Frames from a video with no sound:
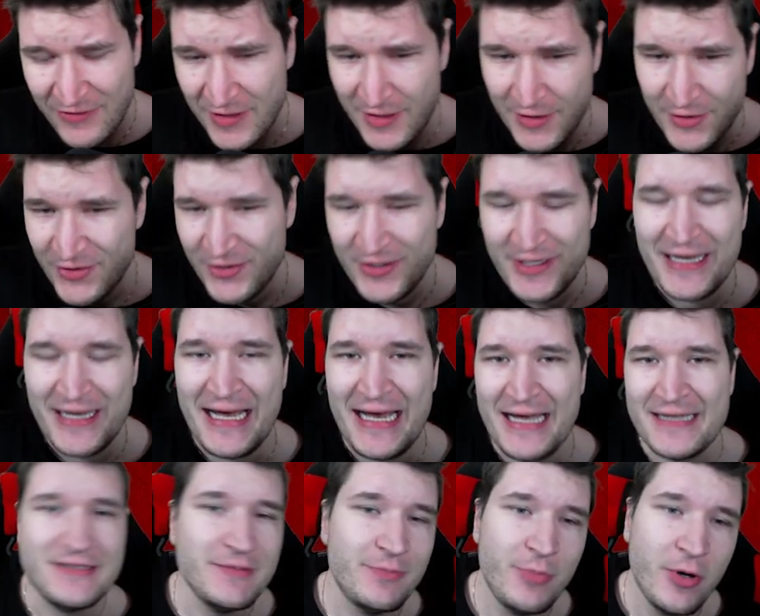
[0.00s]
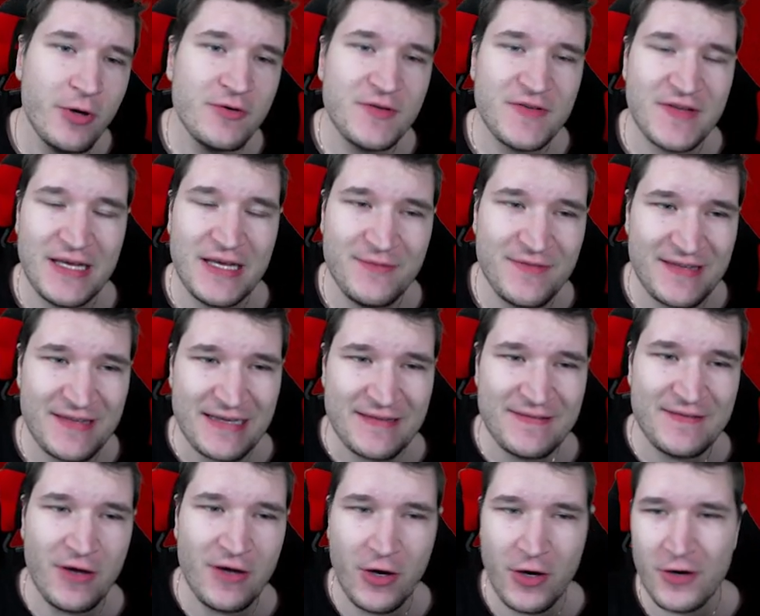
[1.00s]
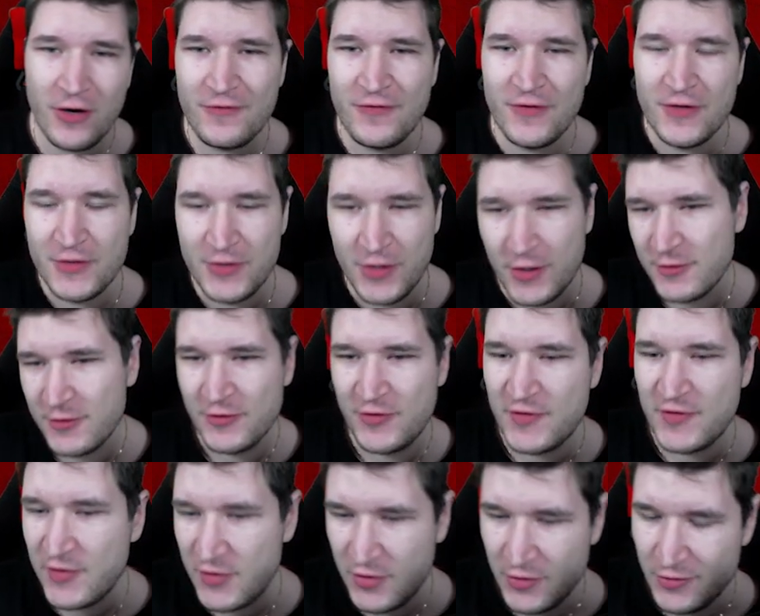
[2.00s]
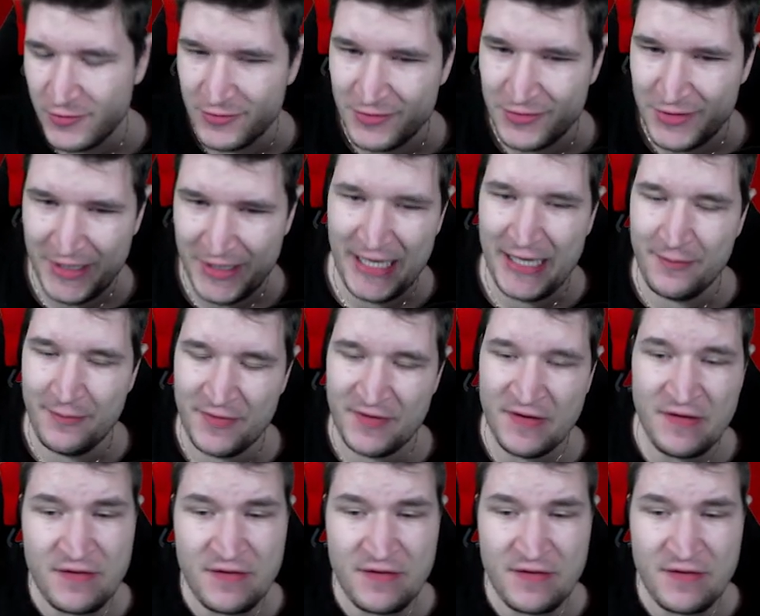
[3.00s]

a look at the post-game stats of those two games,